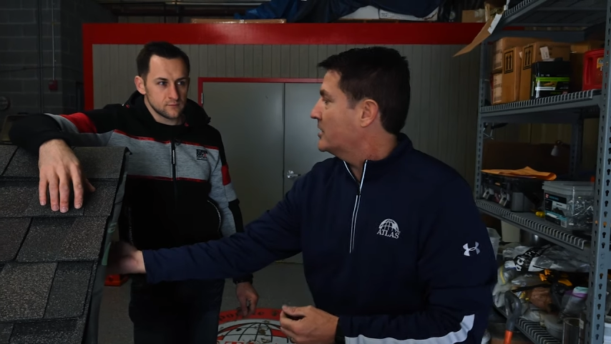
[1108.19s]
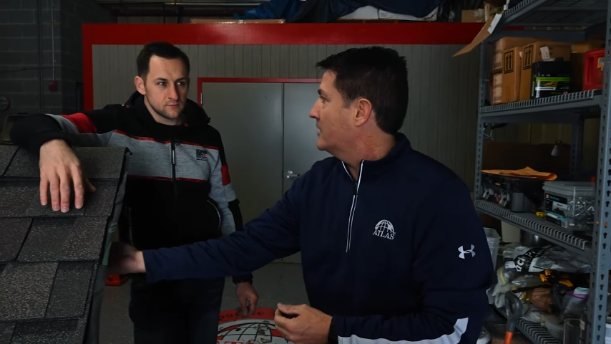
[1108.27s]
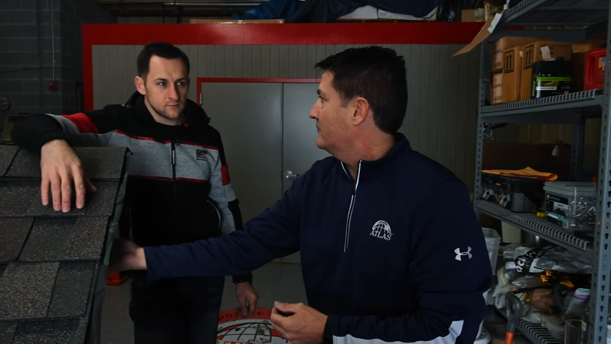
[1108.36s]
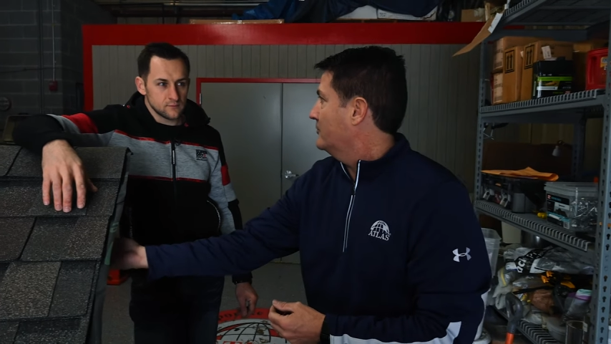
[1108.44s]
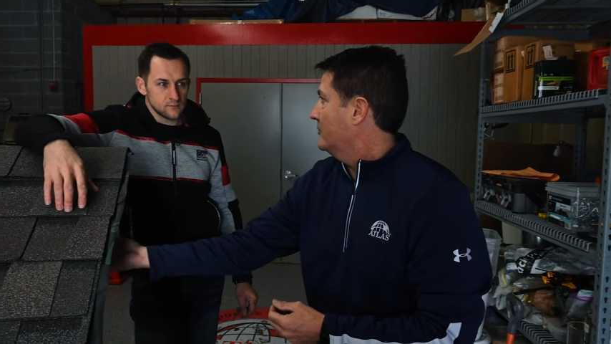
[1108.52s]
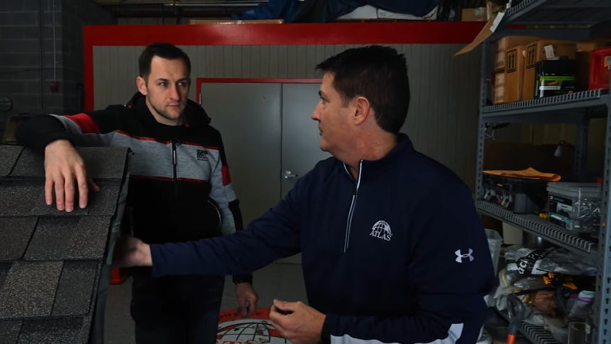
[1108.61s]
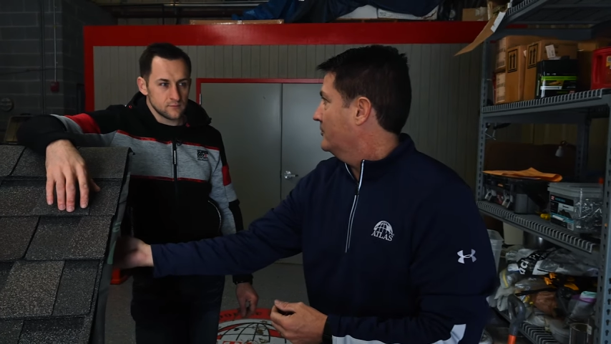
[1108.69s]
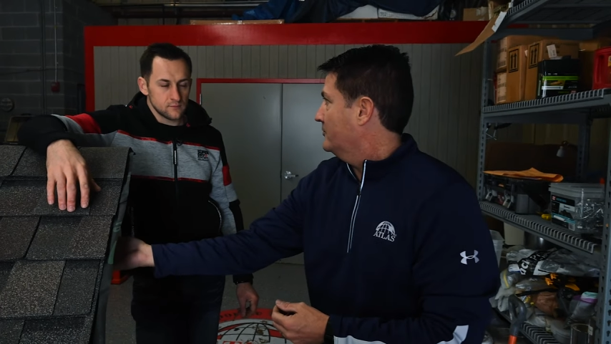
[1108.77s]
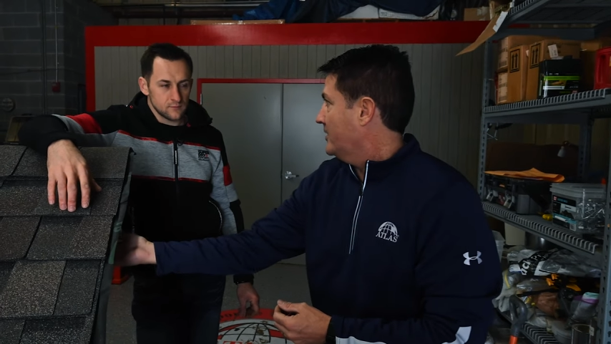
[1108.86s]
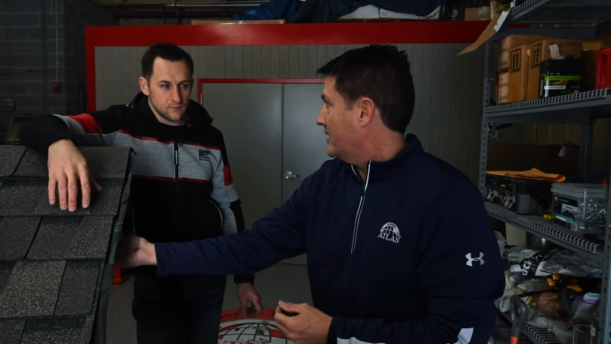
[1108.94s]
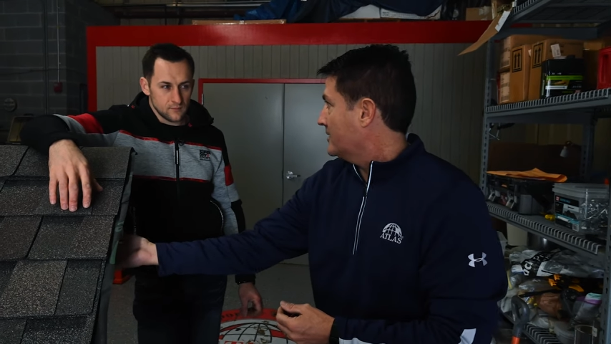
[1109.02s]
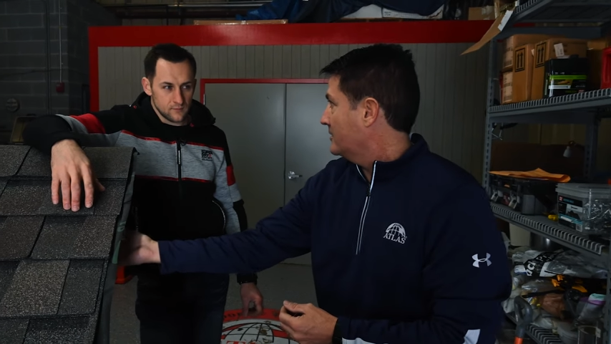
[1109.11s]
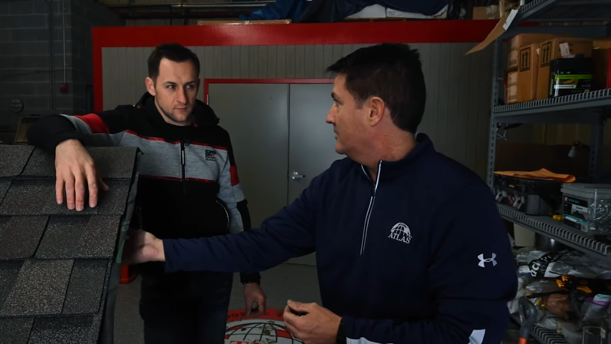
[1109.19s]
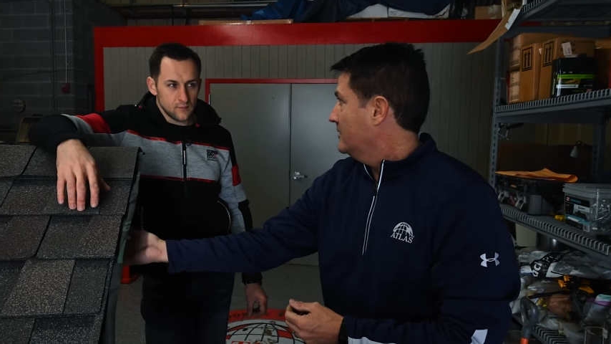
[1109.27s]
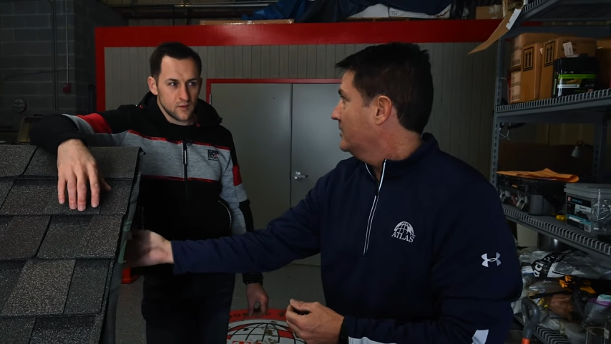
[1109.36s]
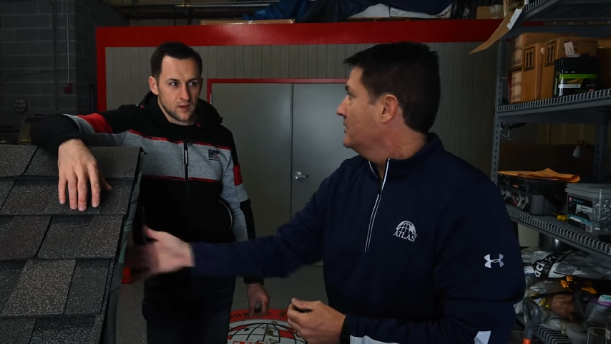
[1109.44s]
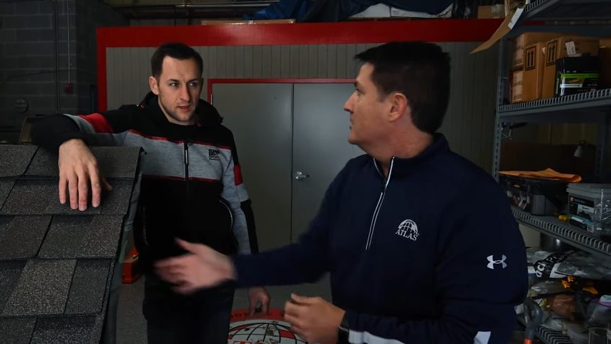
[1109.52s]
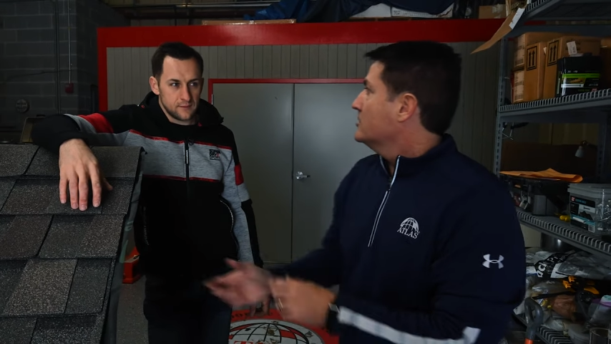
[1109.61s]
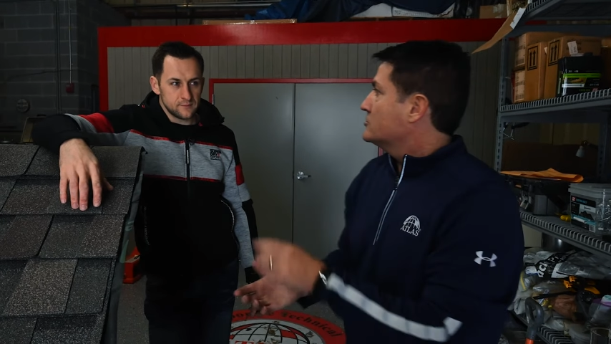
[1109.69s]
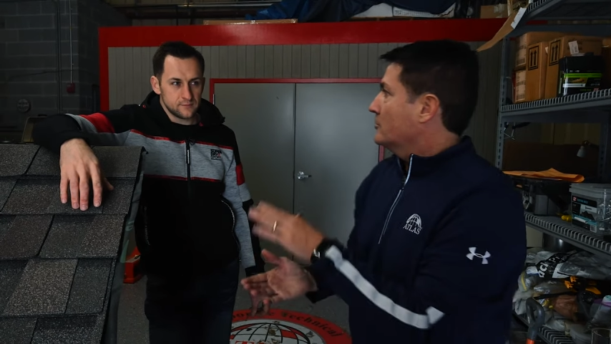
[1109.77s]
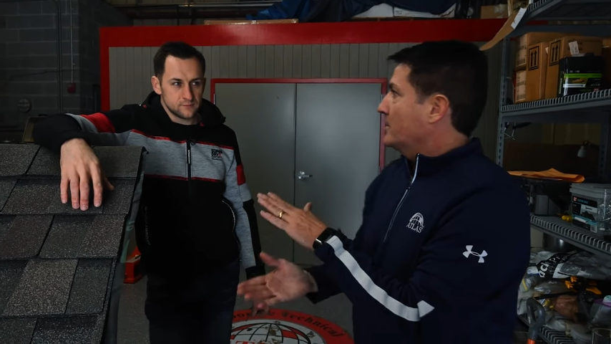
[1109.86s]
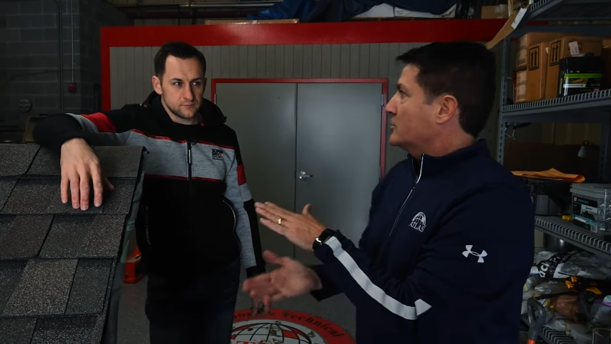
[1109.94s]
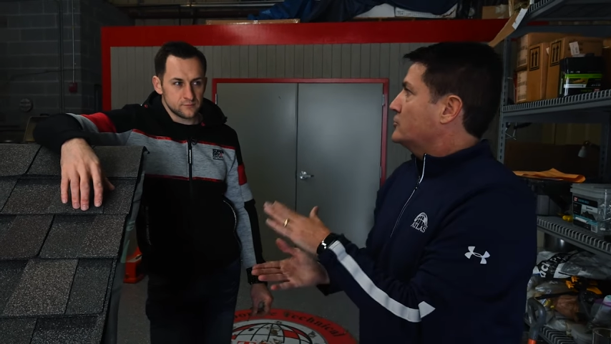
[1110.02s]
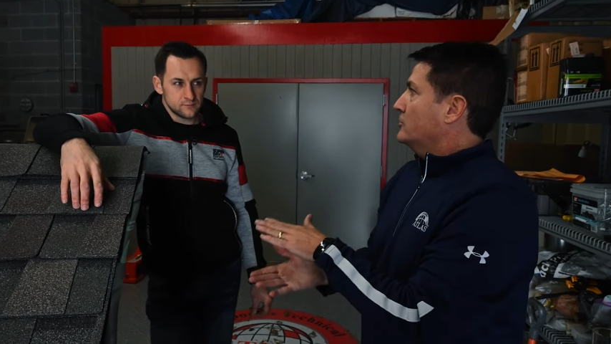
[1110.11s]
Speaker 1: side of your deck Okay.
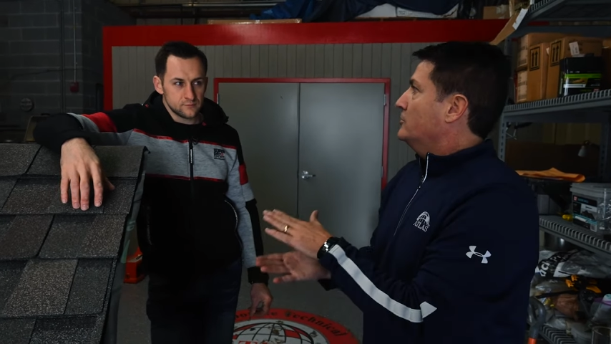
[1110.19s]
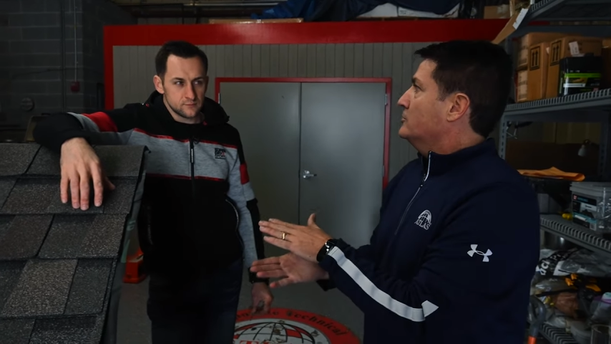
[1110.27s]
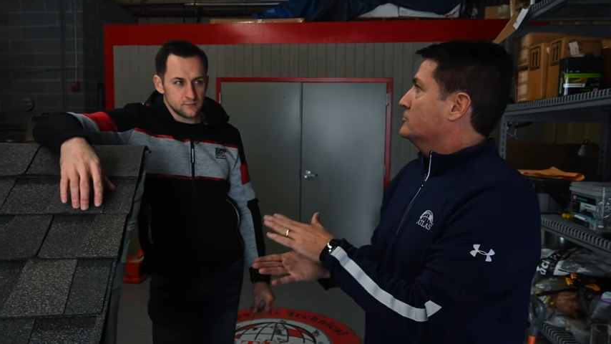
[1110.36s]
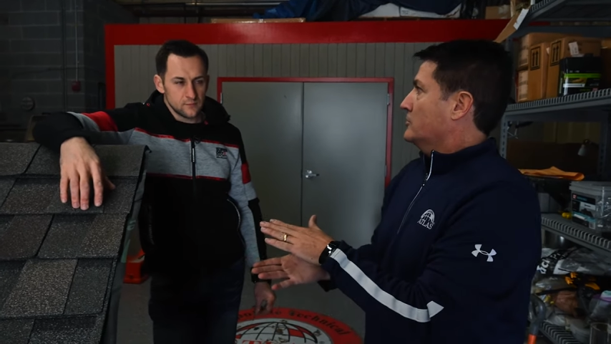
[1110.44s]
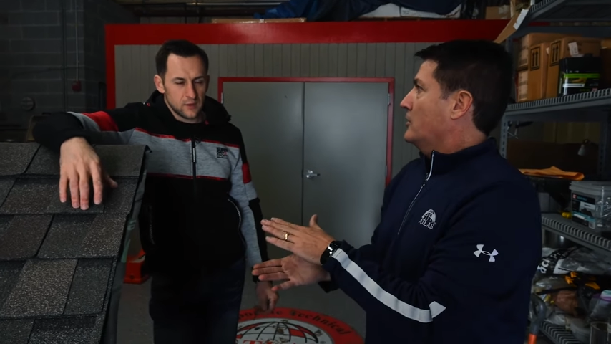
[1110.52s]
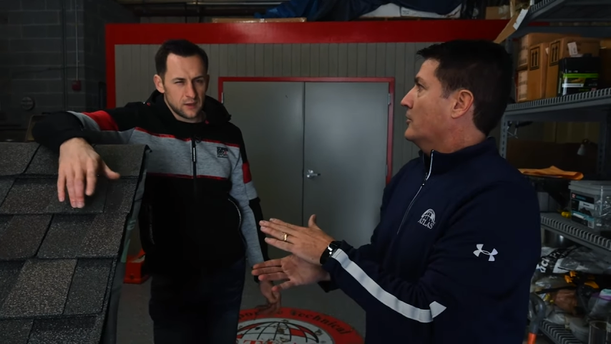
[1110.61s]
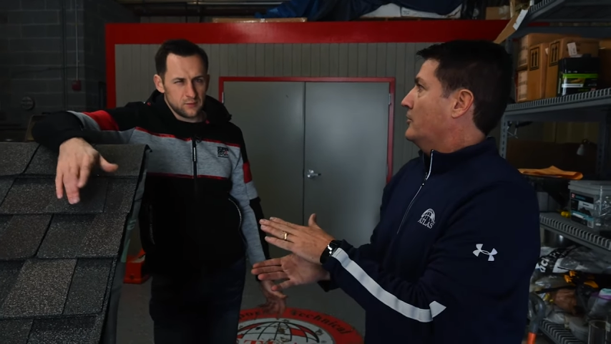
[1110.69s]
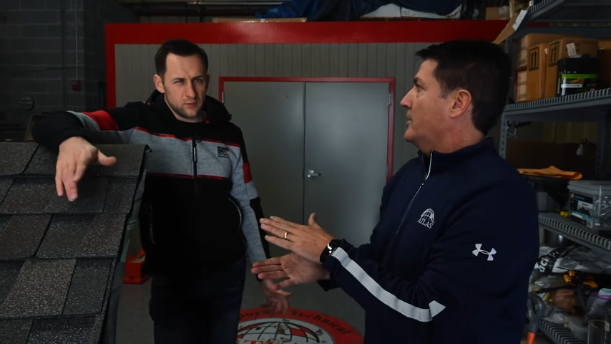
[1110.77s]
So make sure you use a longer